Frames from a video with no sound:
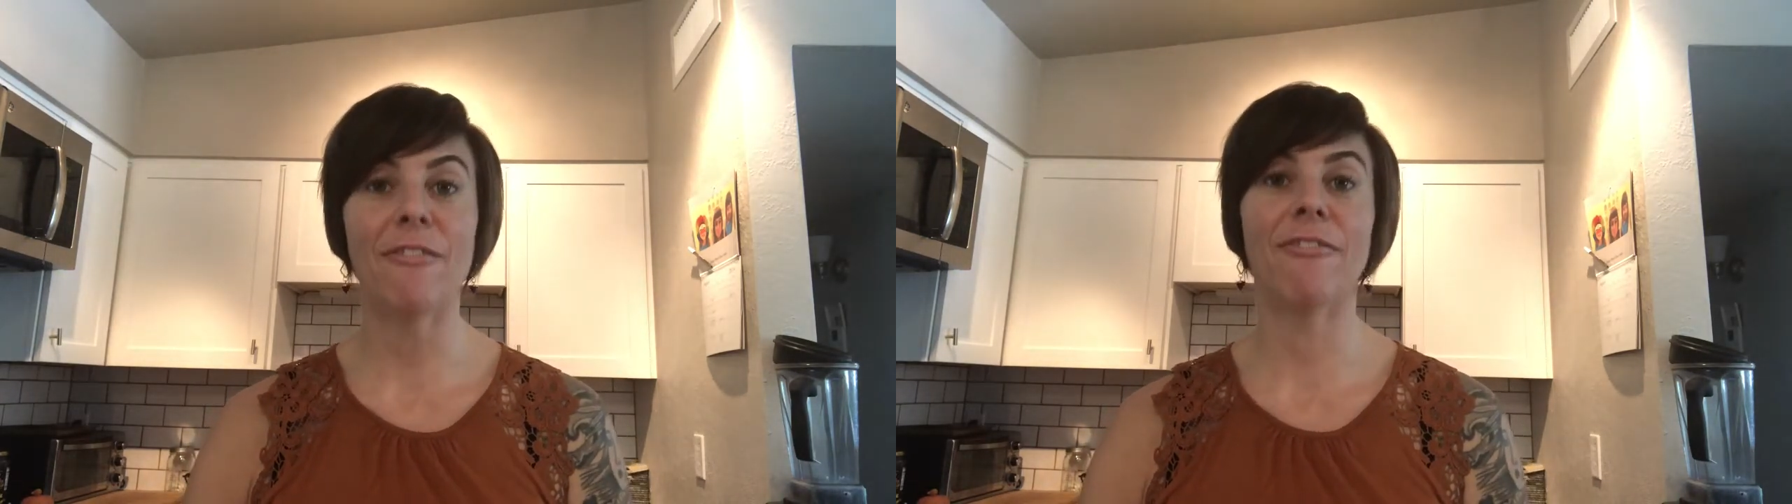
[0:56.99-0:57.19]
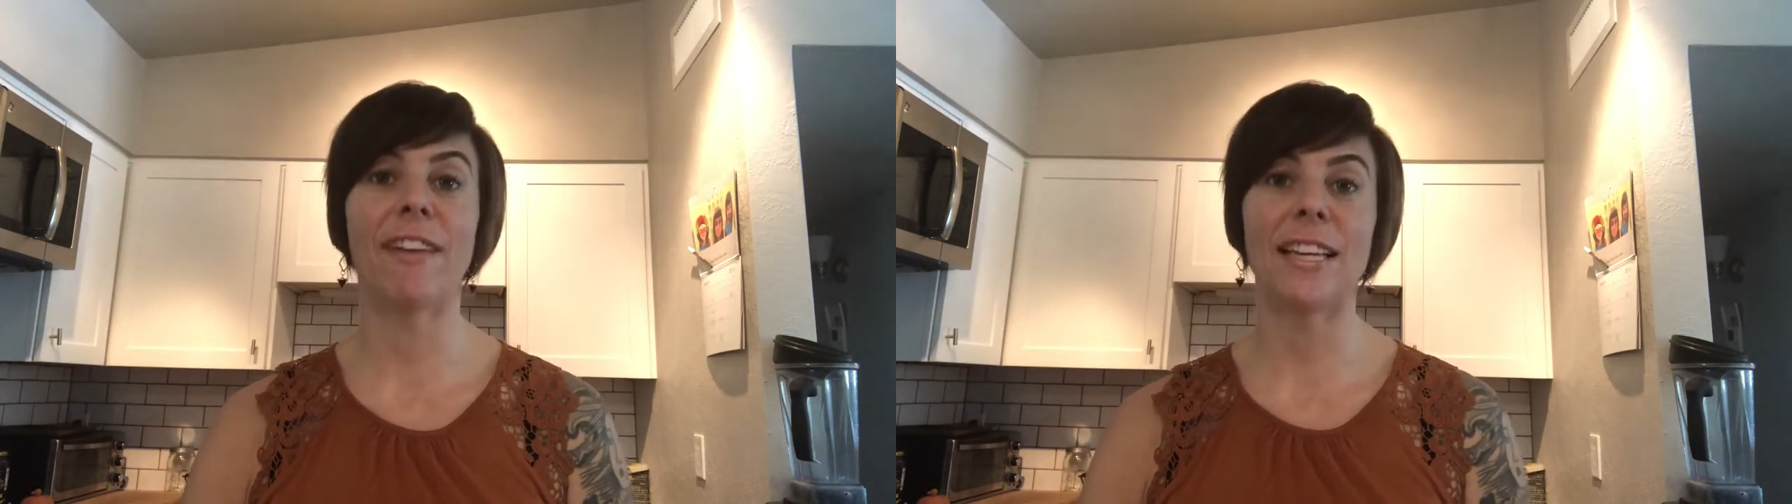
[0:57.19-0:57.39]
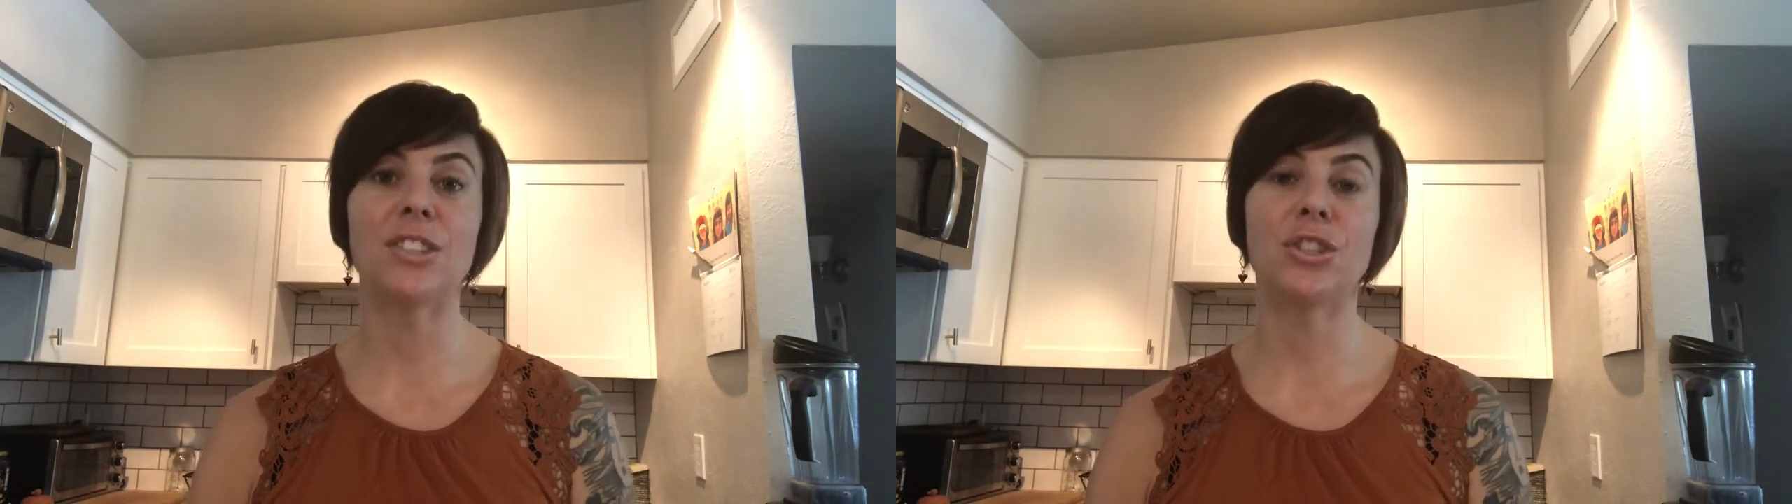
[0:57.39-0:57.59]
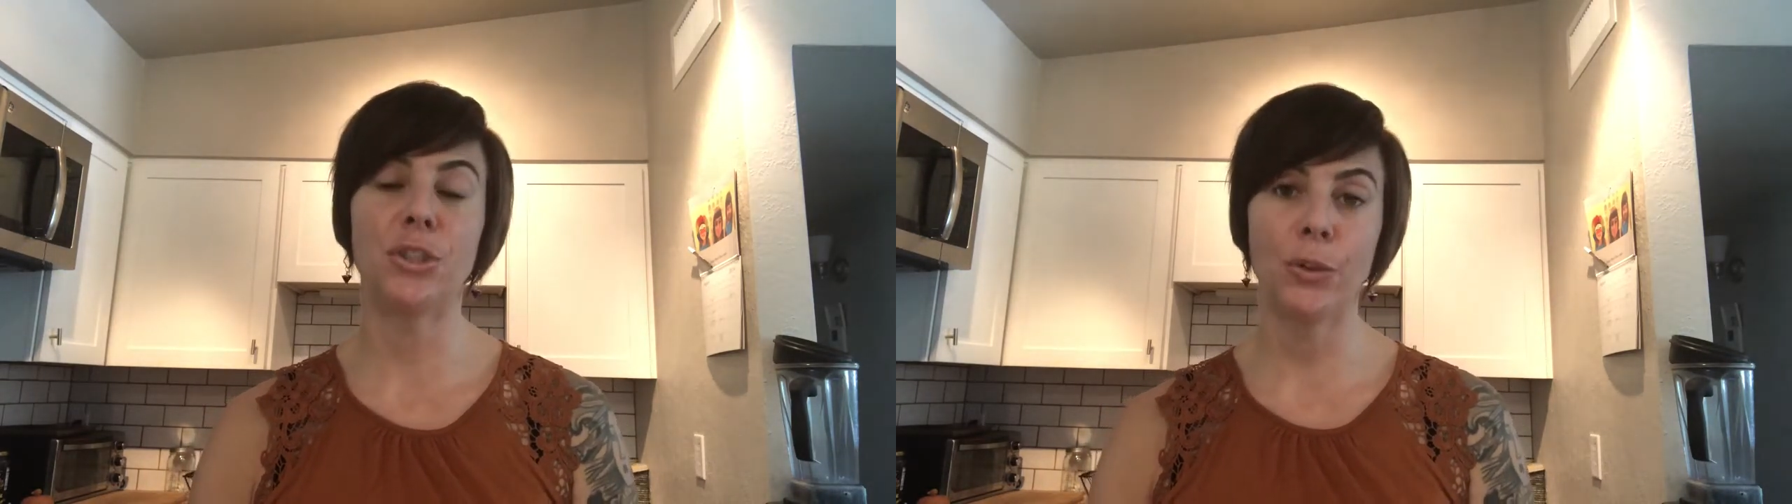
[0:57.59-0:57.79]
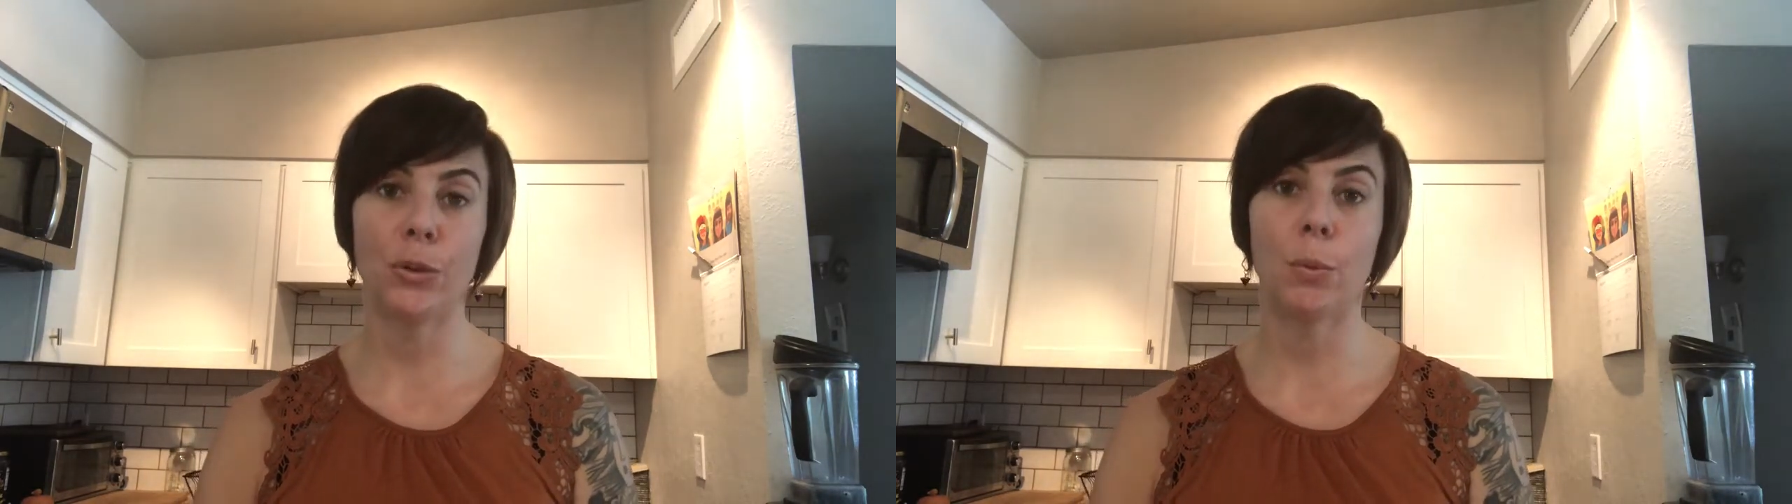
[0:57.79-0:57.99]
and phase
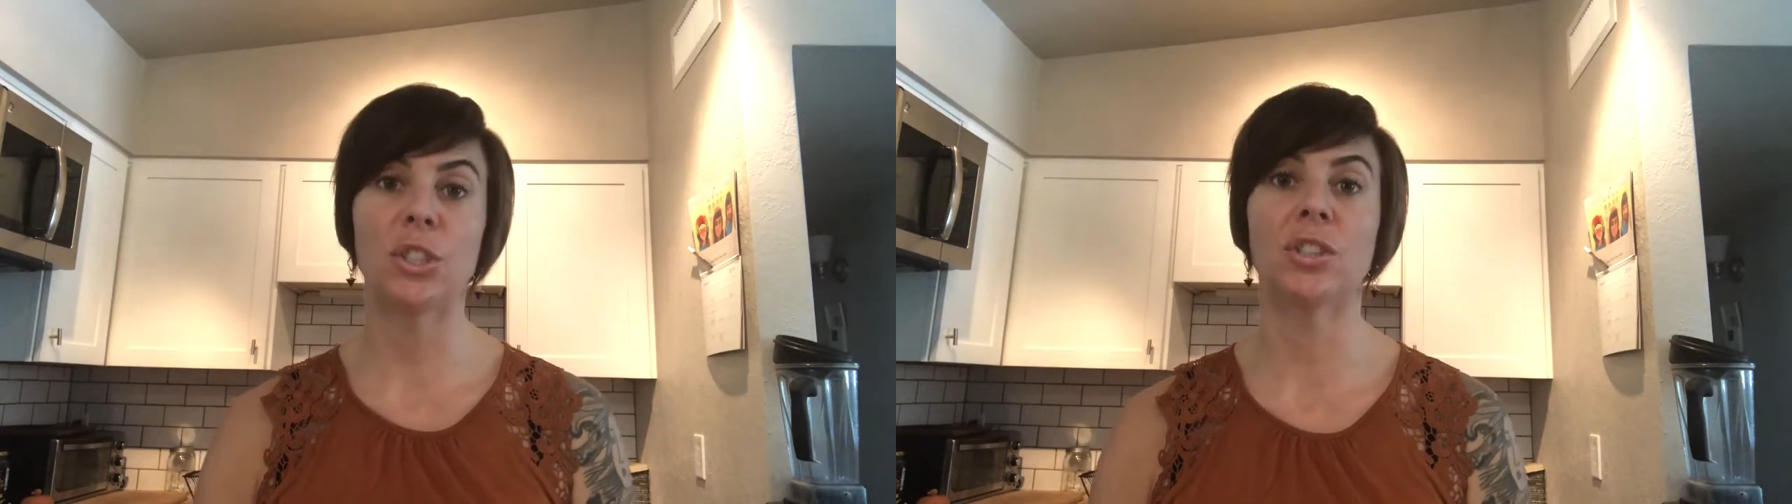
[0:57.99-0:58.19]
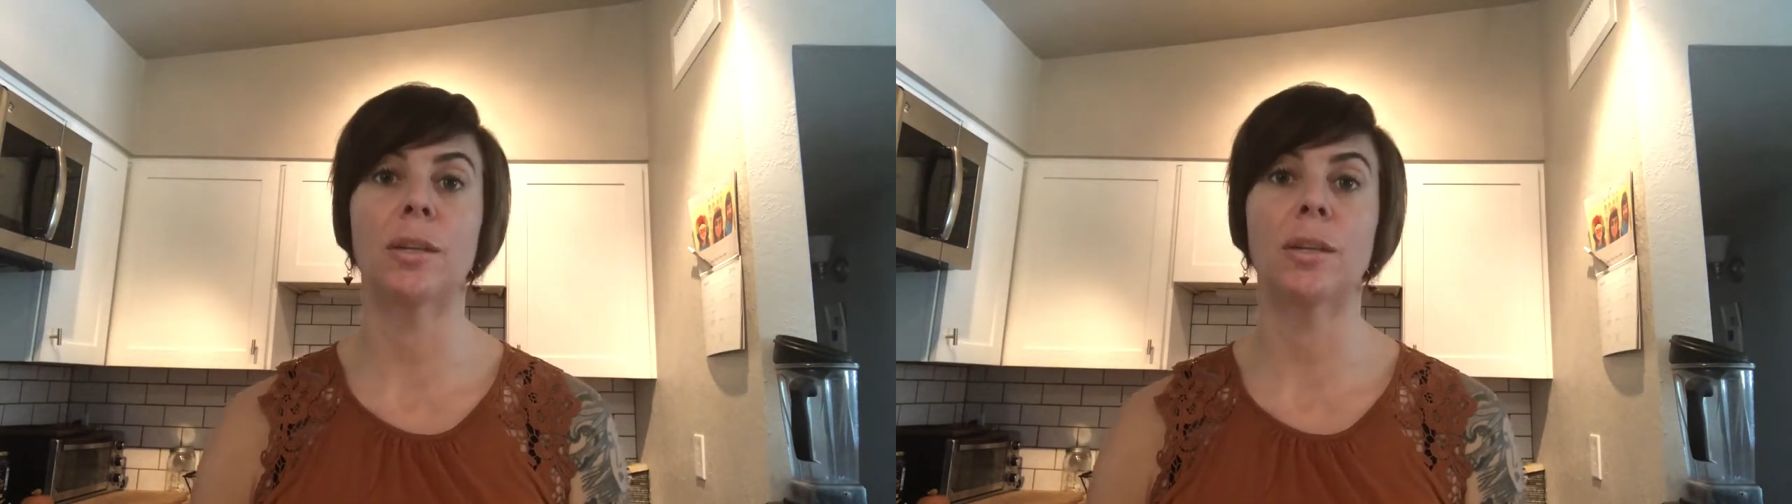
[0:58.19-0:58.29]
2, which is